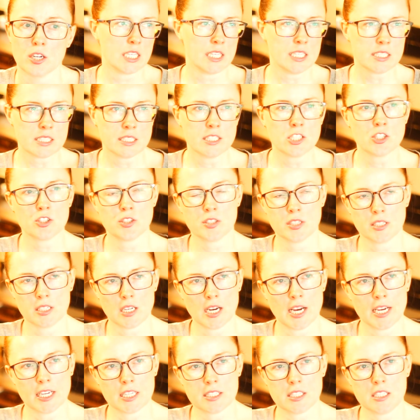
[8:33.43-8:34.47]
He's an interesting
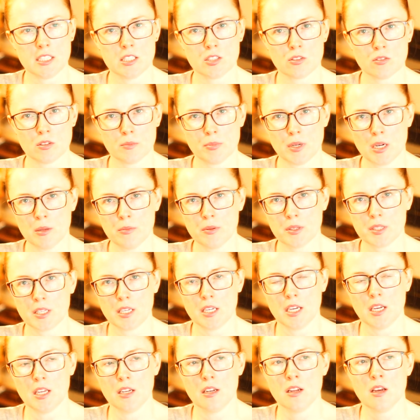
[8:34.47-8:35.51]
guy because he's a
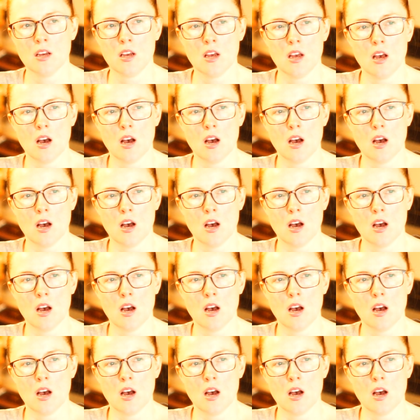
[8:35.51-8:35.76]
Republican,